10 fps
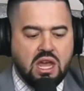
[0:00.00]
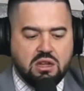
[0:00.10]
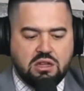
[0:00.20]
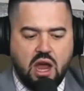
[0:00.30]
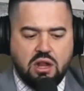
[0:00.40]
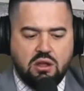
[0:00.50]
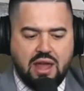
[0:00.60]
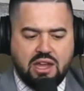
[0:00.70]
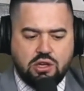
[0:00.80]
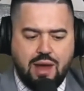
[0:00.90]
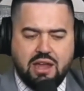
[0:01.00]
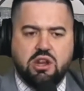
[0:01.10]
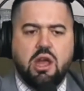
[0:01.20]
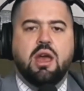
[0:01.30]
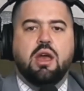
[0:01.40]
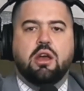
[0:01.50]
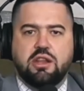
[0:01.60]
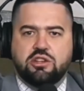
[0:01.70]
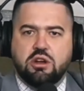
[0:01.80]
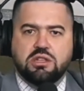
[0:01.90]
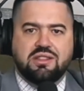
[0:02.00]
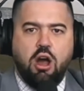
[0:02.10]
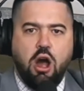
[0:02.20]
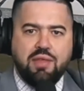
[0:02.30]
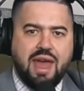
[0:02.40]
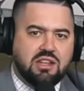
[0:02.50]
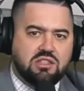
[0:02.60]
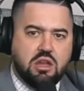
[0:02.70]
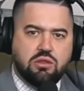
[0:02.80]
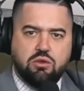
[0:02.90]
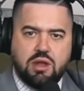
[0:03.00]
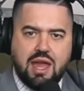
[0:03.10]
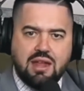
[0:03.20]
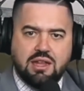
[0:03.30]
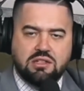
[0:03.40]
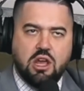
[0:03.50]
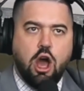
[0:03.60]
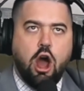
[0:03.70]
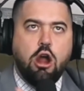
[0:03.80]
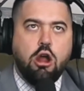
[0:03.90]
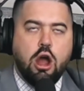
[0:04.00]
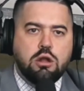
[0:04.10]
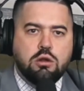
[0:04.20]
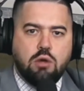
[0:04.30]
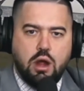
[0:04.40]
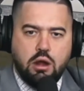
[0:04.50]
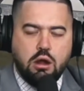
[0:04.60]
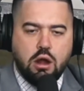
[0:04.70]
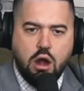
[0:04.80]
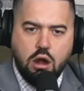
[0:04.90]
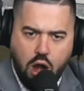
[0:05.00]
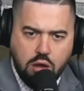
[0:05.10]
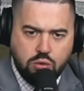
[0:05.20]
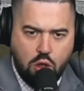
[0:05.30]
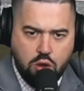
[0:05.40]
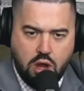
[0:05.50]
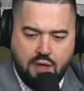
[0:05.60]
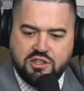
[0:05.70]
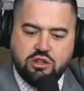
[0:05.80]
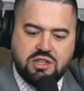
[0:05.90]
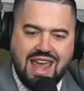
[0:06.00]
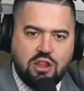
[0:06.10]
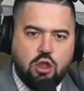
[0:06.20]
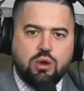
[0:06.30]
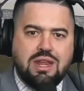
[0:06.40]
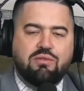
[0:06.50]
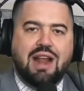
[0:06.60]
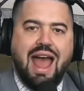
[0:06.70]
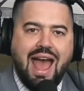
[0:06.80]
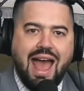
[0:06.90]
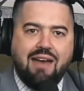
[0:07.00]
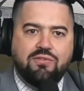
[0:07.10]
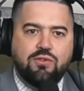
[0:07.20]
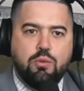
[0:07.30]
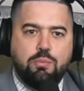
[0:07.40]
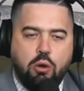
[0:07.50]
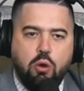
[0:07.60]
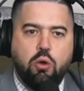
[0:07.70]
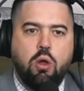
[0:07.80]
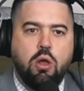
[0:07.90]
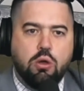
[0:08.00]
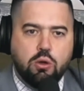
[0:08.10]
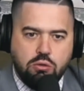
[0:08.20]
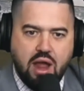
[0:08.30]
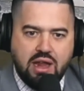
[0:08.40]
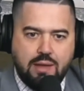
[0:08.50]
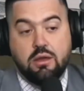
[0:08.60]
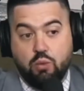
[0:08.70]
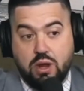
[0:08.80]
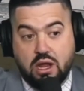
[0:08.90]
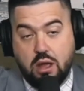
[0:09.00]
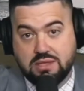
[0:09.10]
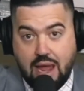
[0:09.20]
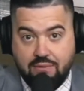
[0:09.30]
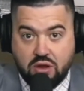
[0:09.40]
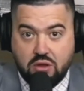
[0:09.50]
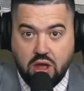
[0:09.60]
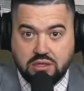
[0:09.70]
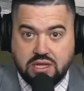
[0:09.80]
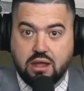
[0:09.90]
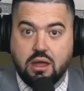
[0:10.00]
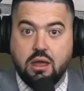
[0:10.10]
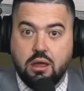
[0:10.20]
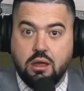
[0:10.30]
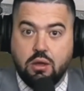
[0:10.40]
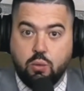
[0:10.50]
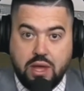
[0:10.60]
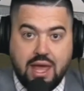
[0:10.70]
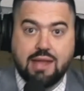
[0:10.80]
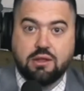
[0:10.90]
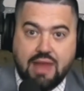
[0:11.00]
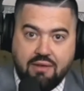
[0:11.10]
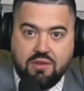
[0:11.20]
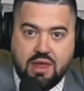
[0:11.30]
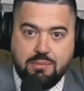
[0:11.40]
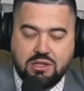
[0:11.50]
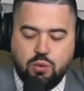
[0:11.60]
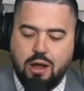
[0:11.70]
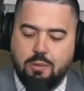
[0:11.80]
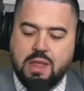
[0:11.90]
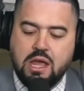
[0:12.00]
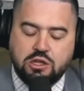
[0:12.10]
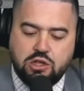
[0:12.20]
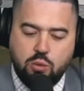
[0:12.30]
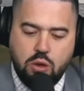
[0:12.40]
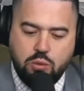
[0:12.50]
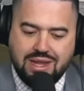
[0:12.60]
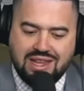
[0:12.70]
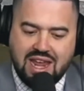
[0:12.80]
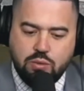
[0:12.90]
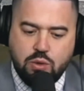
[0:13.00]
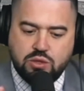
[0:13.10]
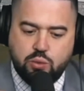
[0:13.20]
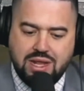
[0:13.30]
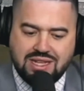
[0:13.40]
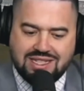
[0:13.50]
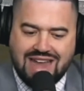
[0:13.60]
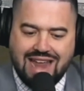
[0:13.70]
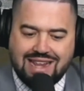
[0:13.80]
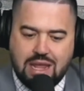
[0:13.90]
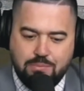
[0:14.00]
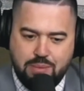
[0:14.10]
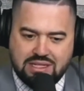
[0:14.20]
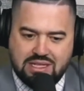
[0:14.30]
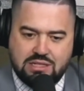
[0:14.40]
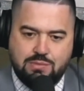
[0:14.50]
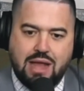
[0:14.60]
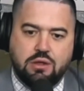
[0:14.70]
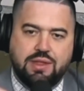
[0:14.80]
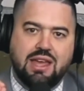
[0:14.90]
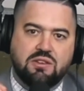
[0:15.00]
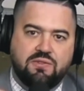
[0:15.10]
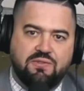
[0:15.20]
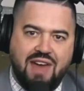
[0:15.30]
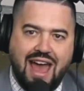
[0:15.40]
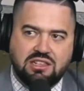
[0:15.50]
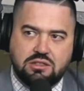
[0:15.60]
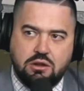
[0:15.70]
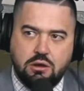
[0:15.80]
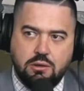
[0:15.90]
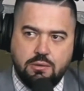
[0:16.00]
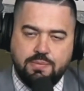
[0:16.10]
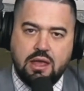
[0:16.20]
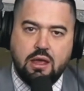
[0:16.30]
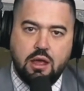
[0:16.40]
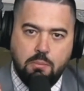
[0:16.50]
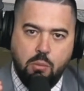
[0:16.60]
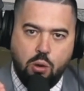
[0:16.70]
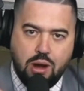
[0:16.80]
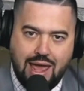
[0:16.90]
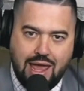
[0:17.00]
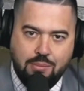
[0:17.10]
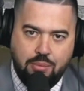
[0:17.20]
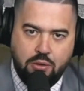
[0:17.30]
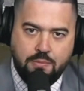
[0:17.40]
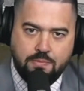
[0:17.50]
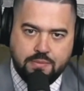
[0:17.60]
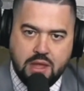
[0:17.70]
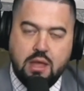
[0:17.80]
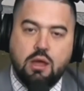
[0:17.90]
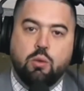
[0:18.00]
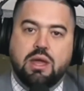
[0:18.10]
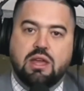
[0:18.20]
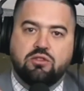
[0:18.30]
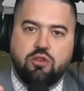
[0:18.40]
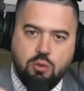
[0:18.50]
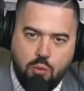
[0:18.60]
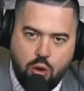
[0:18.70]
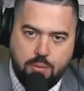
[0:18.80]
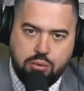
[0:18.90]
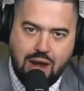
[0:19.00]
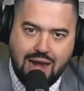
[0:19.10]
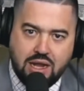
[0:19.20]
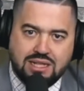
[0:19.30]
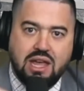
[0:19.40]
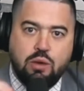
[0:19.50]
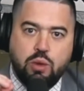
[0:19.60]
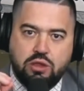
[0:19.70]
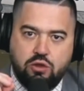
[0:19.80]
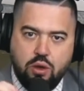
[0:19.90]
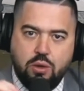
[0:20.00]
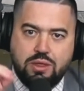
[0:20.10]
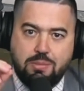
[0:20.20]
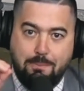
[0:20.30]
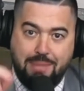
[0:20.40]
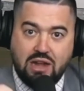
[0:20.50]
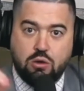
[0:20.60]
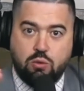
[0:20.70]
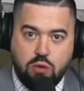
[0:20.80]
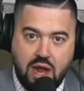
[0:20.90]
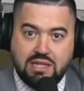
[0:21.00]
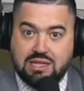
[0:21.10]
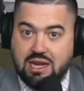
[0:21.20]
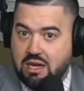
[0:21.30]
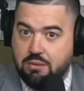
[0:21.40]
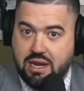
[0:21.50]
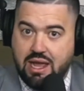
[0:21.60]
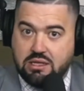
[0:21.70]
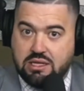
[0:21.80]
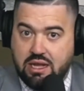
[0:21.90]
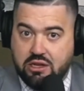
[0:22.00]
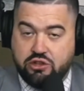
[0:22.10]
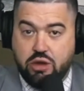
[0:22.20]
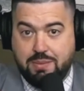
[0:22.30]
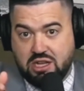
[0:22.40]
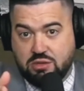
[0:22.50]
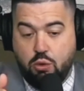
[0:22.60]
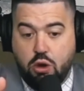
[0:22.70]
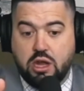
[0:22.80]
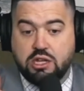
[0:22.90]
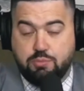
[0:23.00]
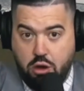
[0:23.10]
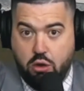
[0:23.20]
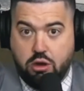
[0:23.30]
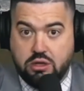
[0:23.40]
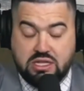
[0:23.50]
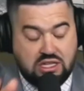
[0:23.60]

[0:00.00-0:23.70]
title, HOI, insurance, all that is done through Candace. Our our loan officers, they don't even have to pull credit. When it comes time for closing, we handle that for them as well. So what we did was we designed a business model that is faster, more able, We can do more products. We do it with better rates than anybody else in the industry because mortgage brokers, this